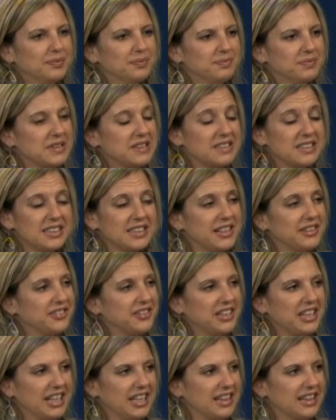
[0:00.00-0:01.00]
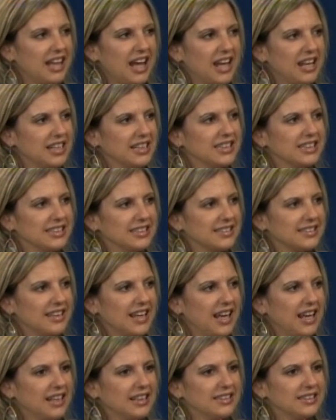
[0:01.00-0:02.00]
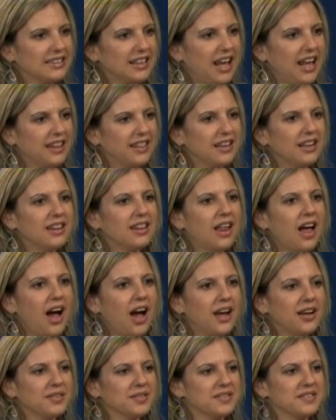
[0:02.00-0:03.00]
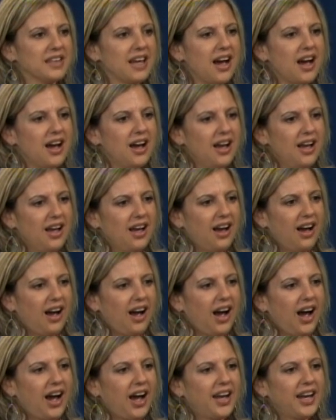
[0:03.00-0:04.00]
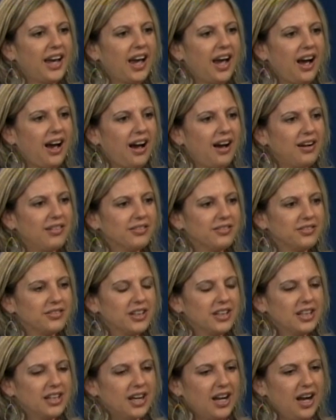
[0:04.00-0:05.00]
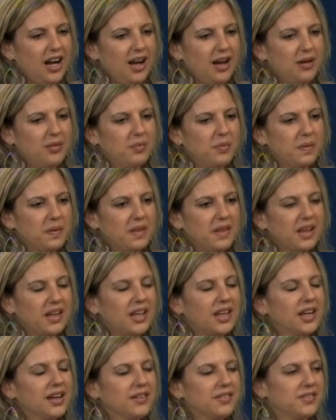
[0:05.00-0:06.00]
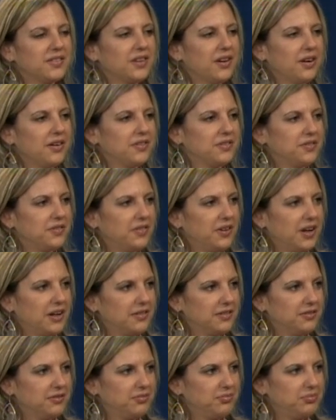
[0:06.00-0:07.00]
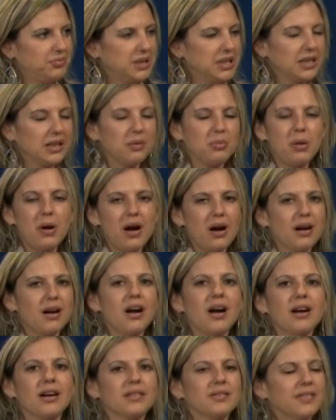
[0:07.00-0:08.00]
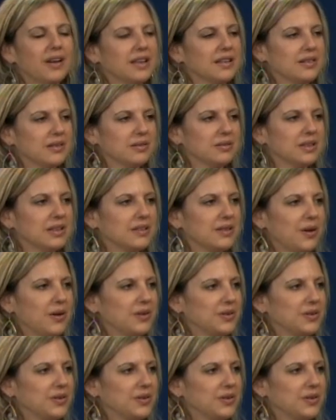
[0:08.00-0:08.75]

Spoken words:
significant that is, and the lives that I have the gift of being a part of as a result.